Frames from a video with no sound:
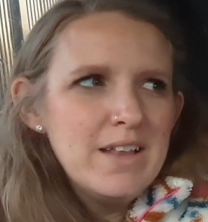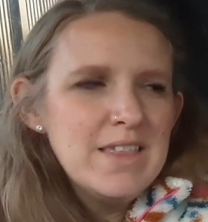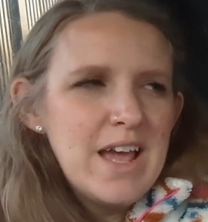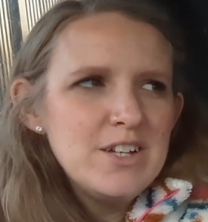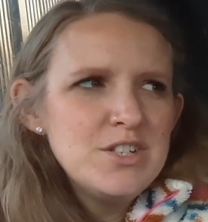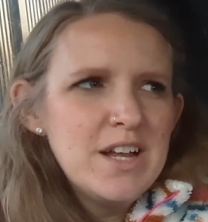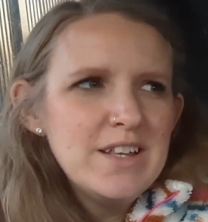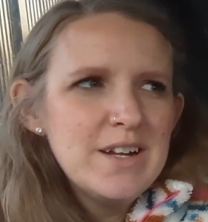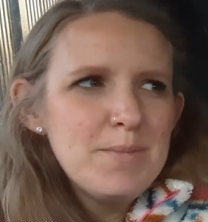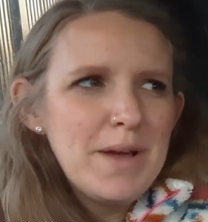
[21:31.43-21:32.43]
then she
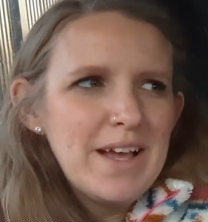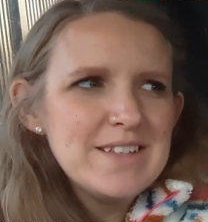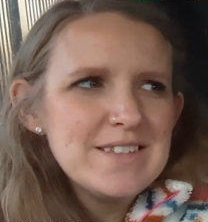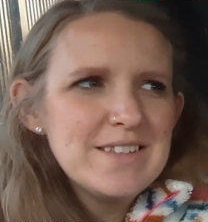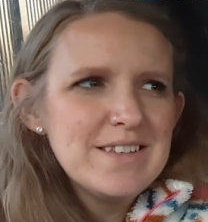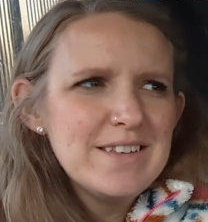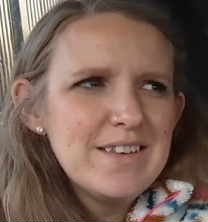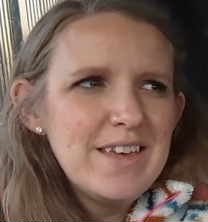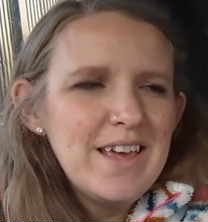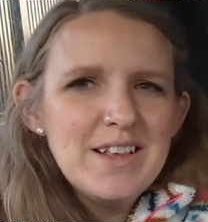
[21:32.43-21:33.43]
ended up, I guess,
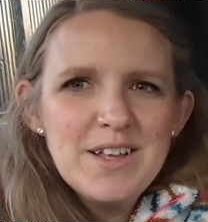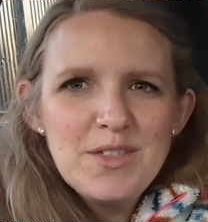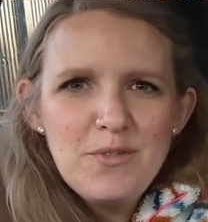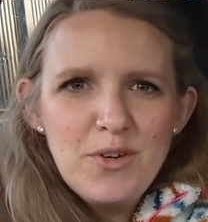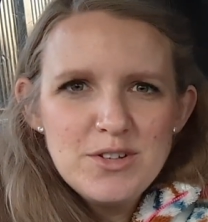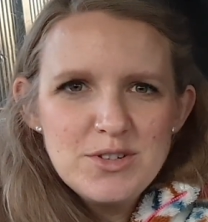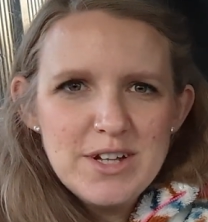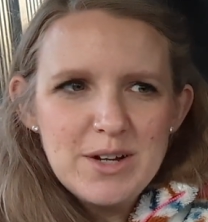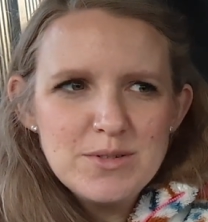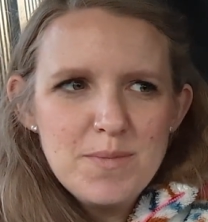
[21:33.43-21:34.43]
killing the foster
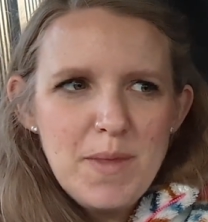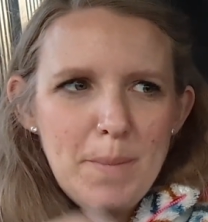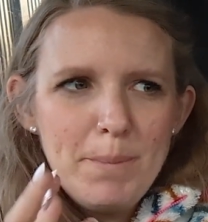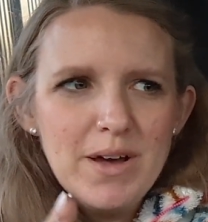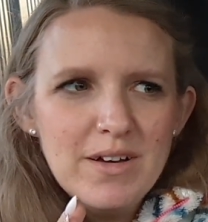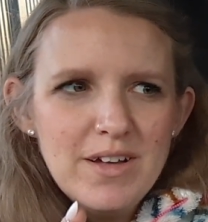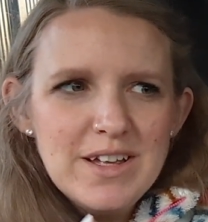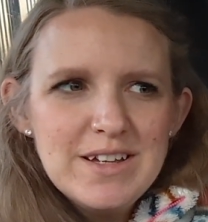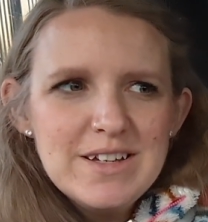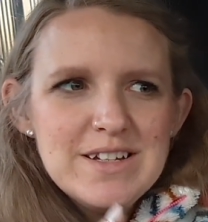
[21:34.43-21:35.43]
dad or something. But
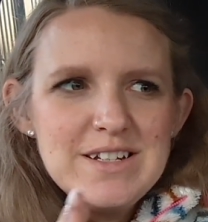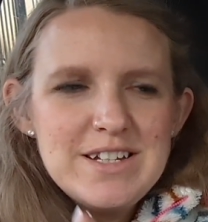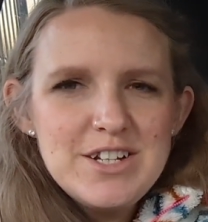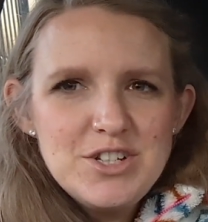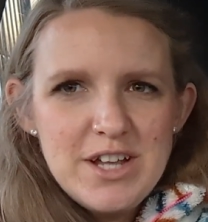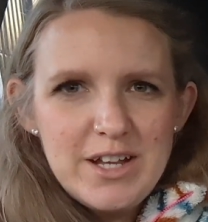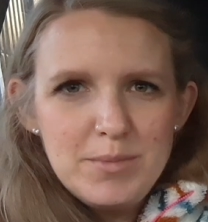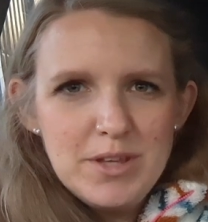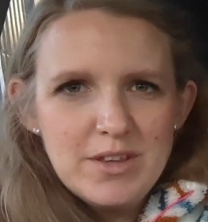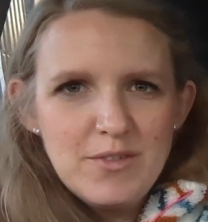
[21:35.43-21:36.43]
did she end up
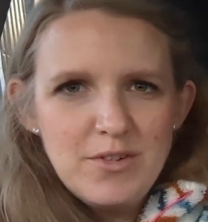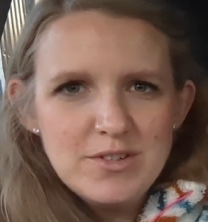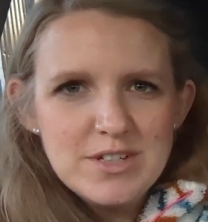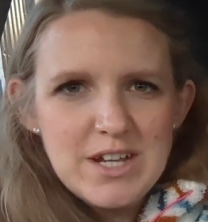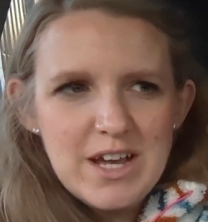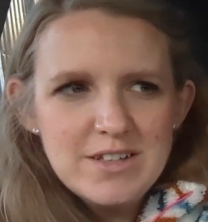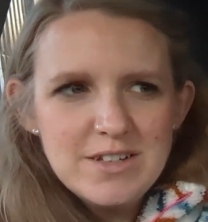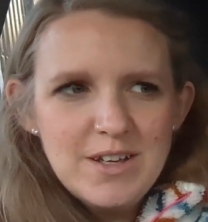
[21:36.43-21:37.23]
killing the foster dad?